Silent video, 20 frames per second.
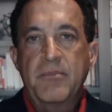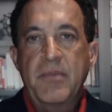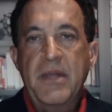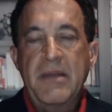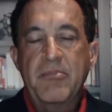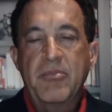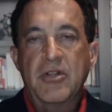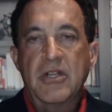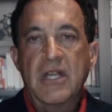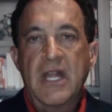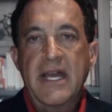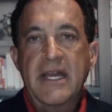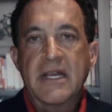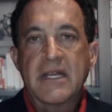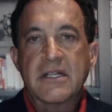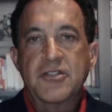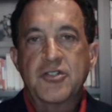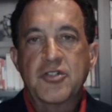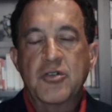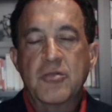people
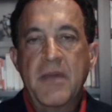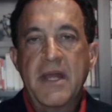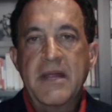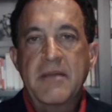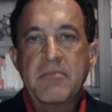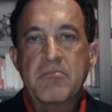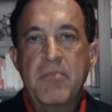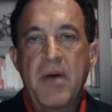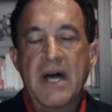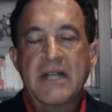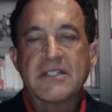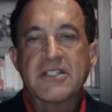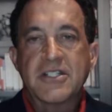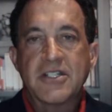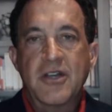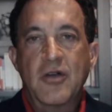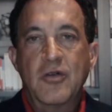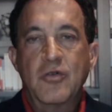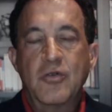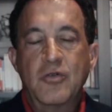like Jermain
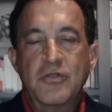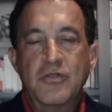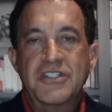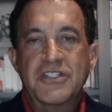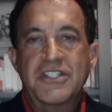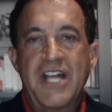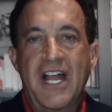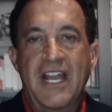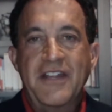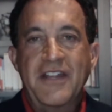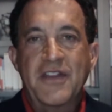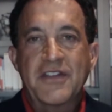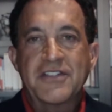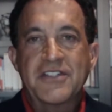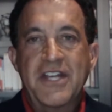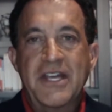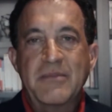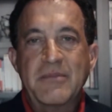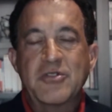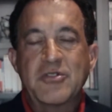Botsio, who is telling the
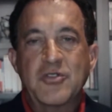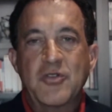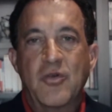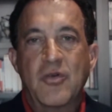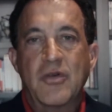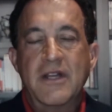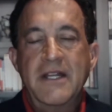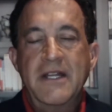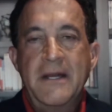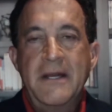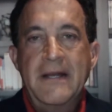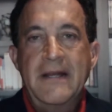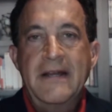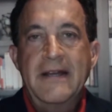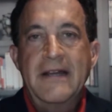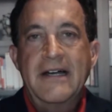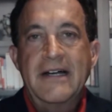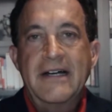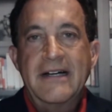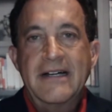same story,
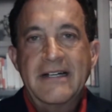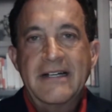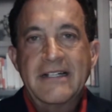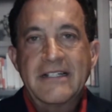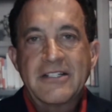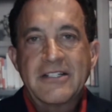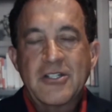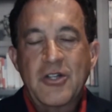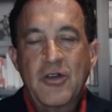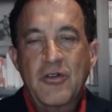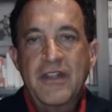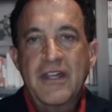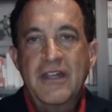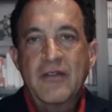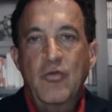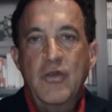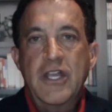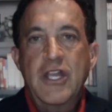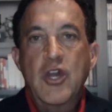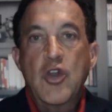so
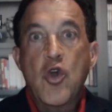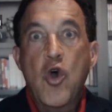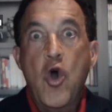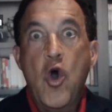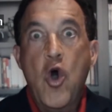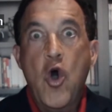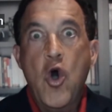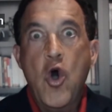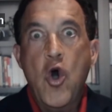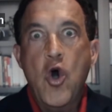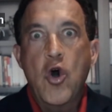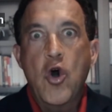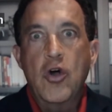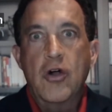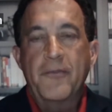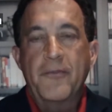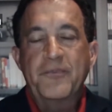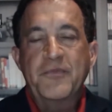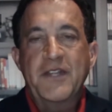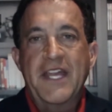that we can
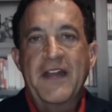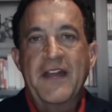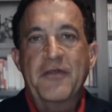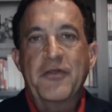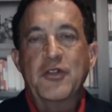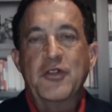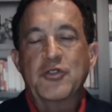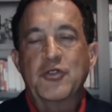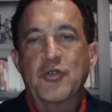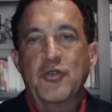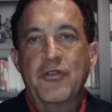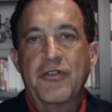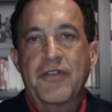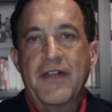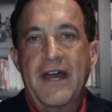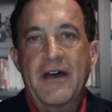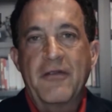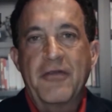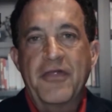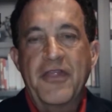all get the truth
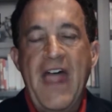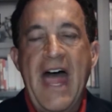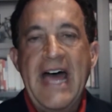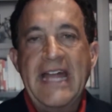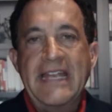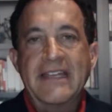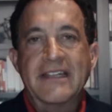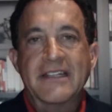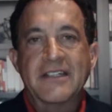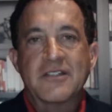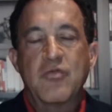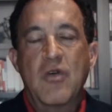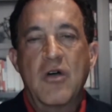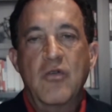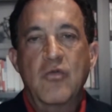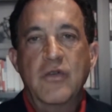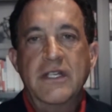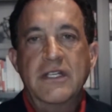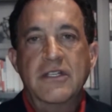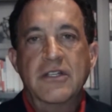out. That is
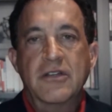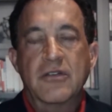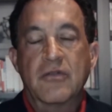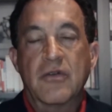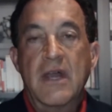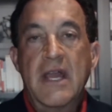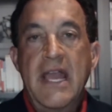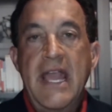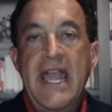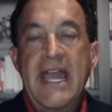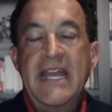what we do.